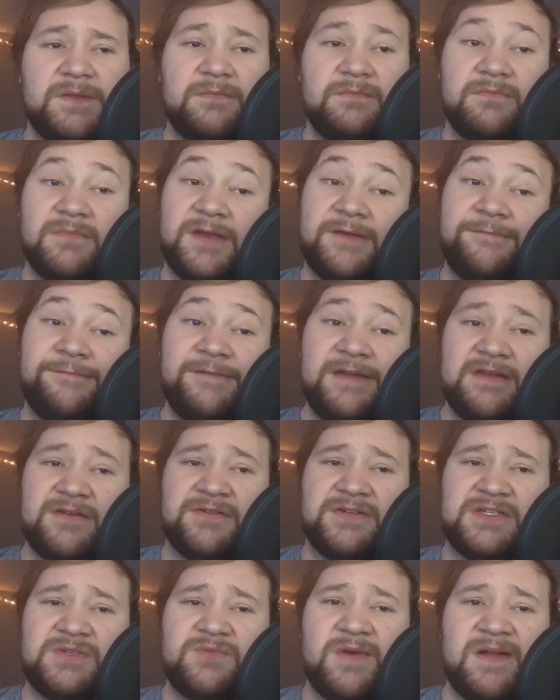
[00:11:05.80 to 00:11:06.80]
"My feet are
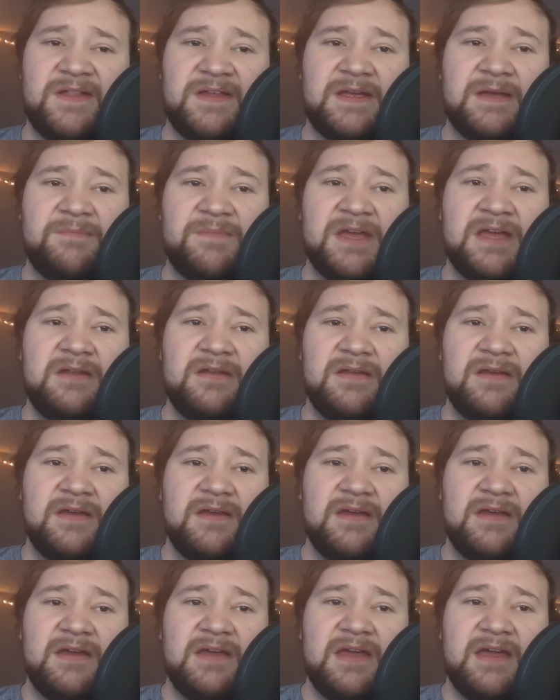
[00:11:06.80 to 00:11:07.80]
swelling a bit,
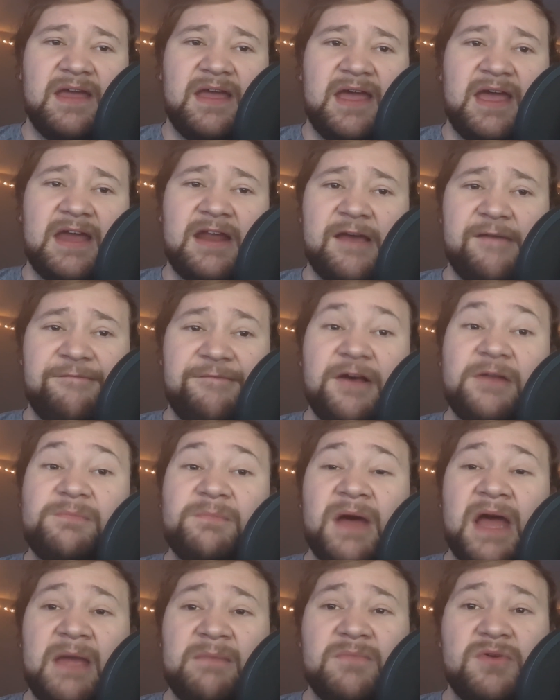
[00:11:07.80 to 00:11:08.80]
and I felt
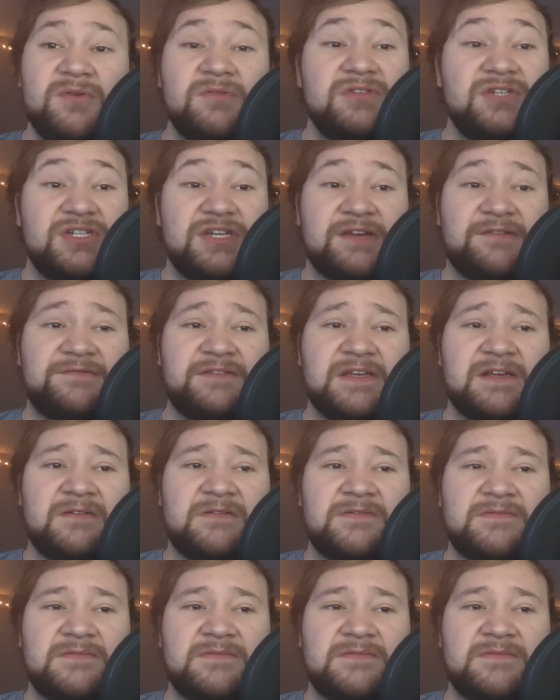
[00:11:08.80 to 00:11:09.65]
my mood shifting."